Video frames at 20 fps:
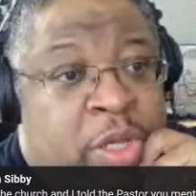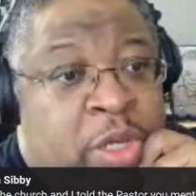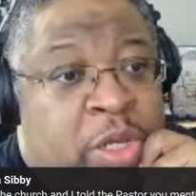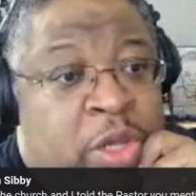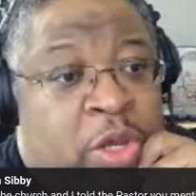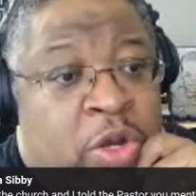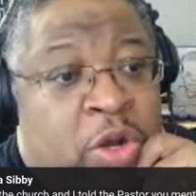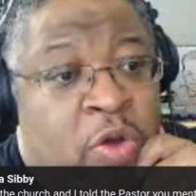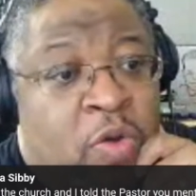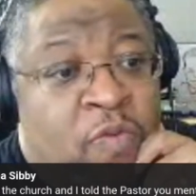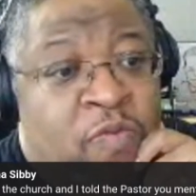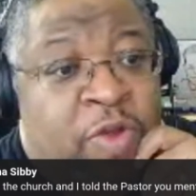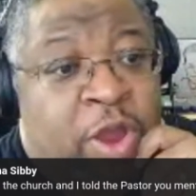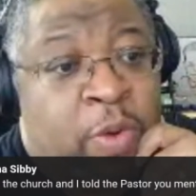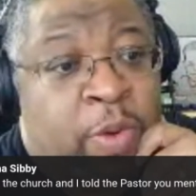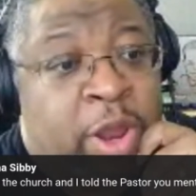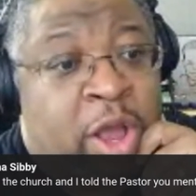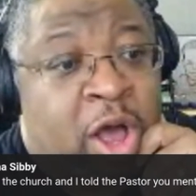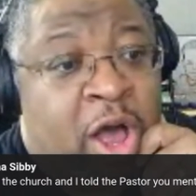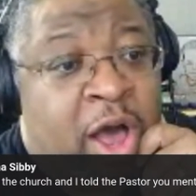You know,
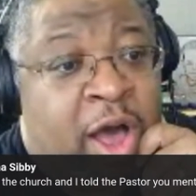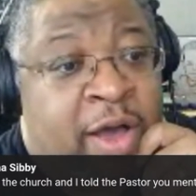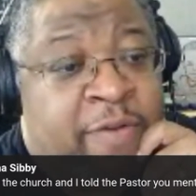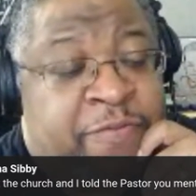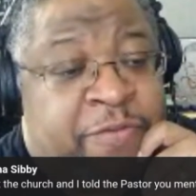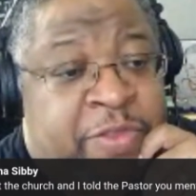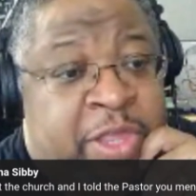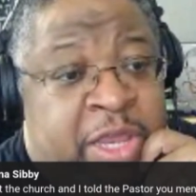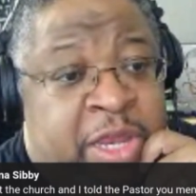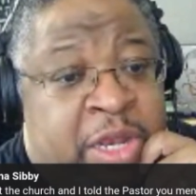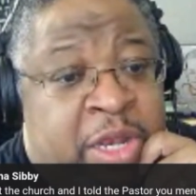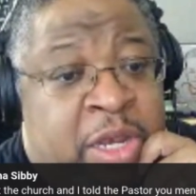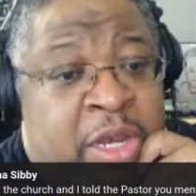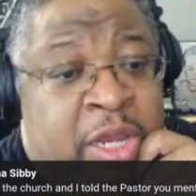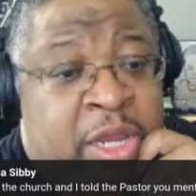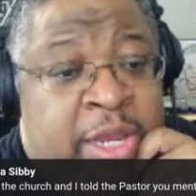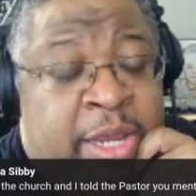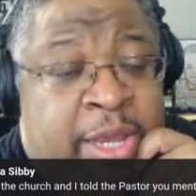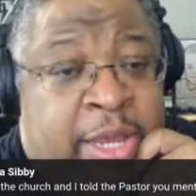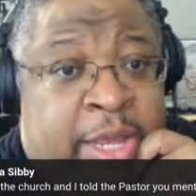very often
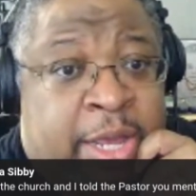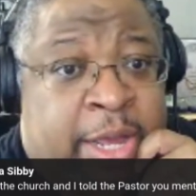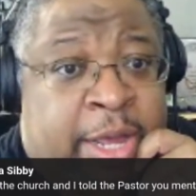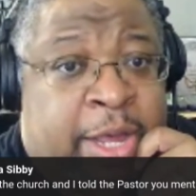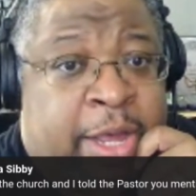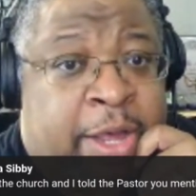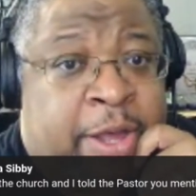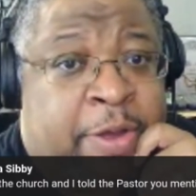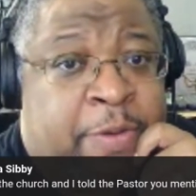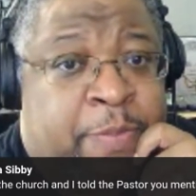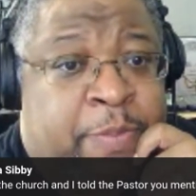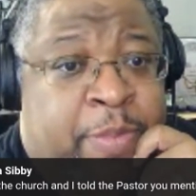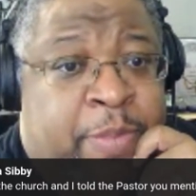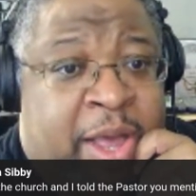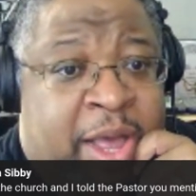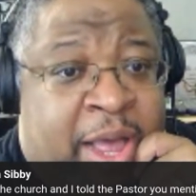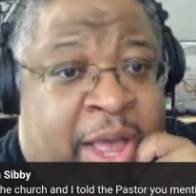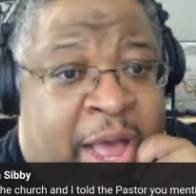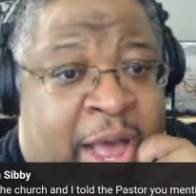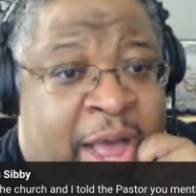um
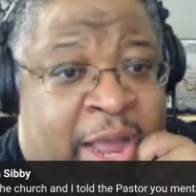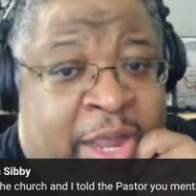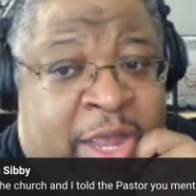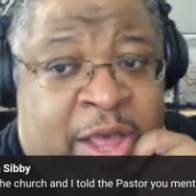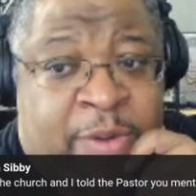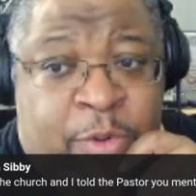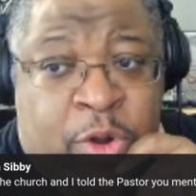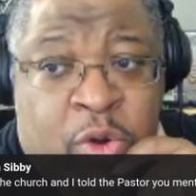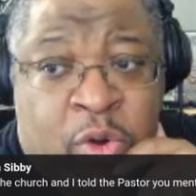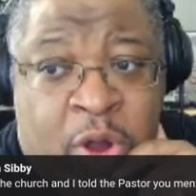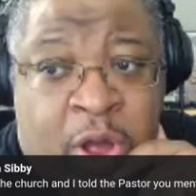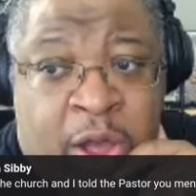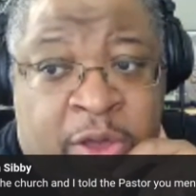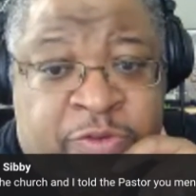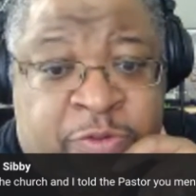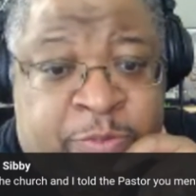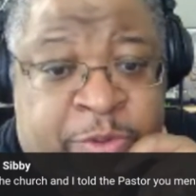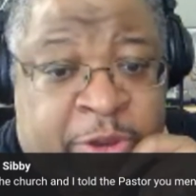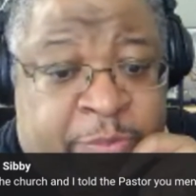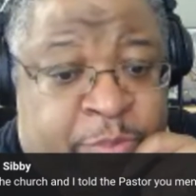I come
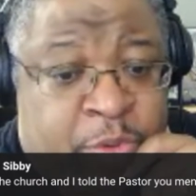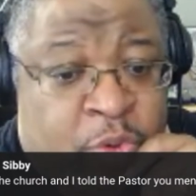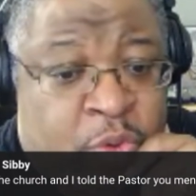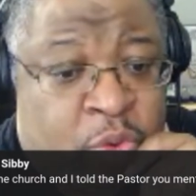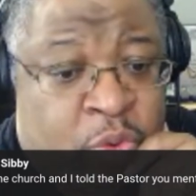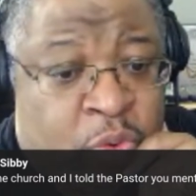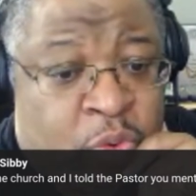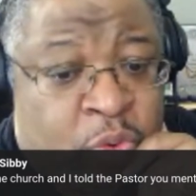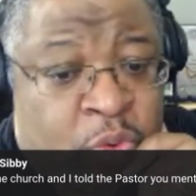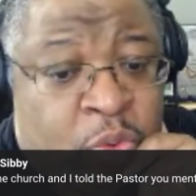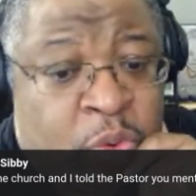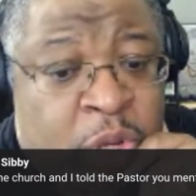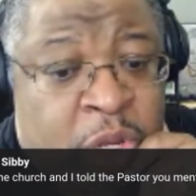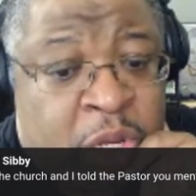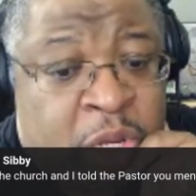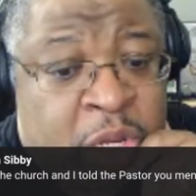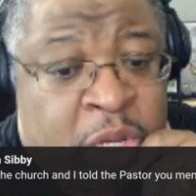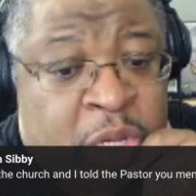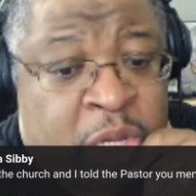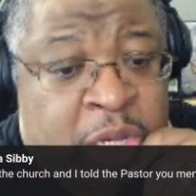across people who
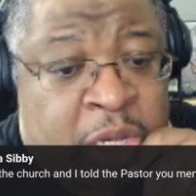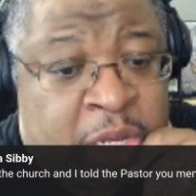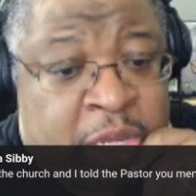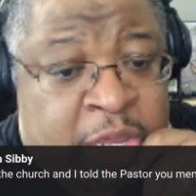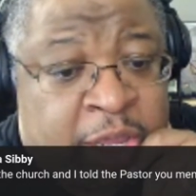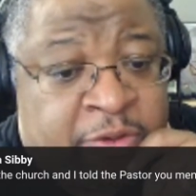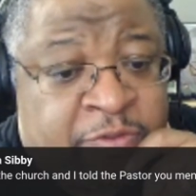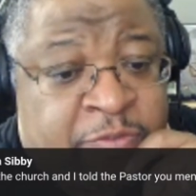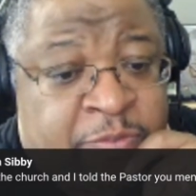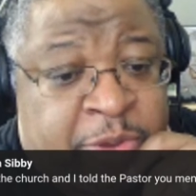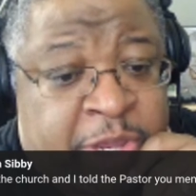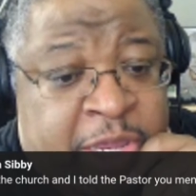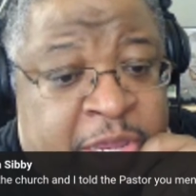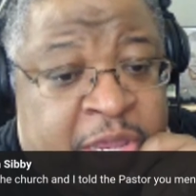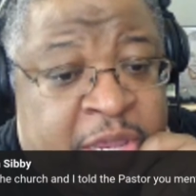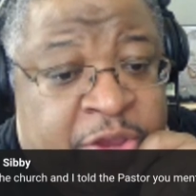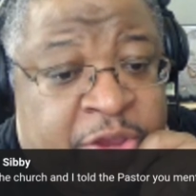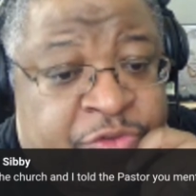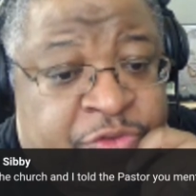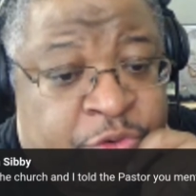give me
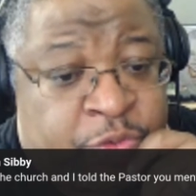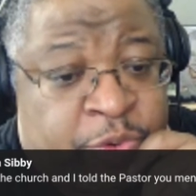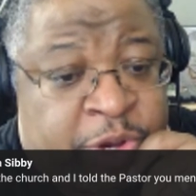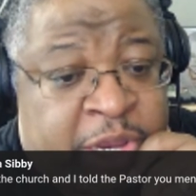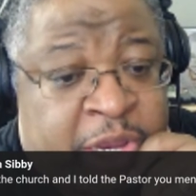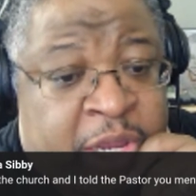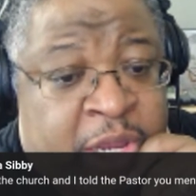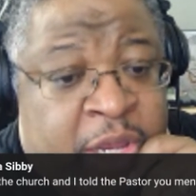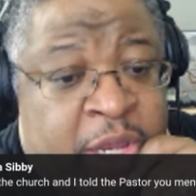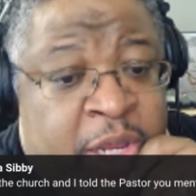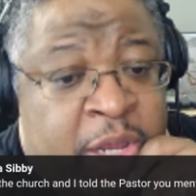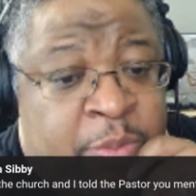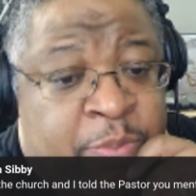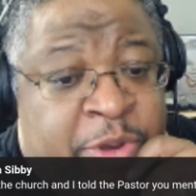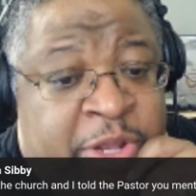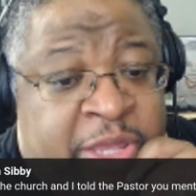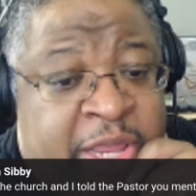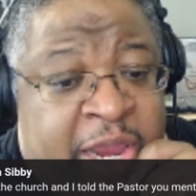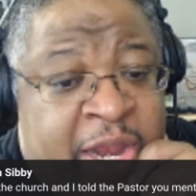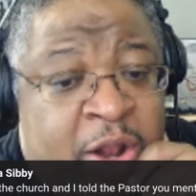history,
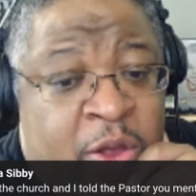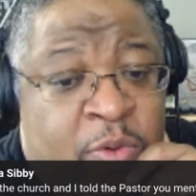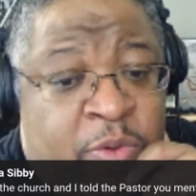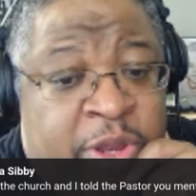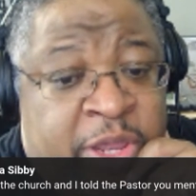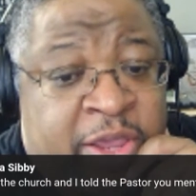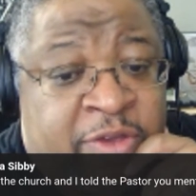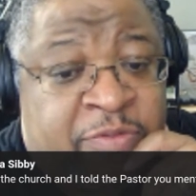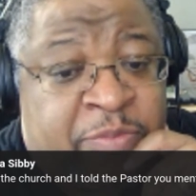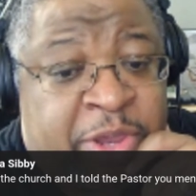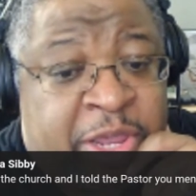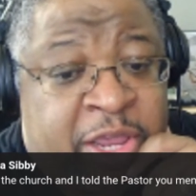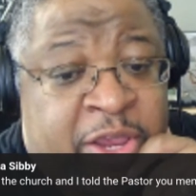but they don't give me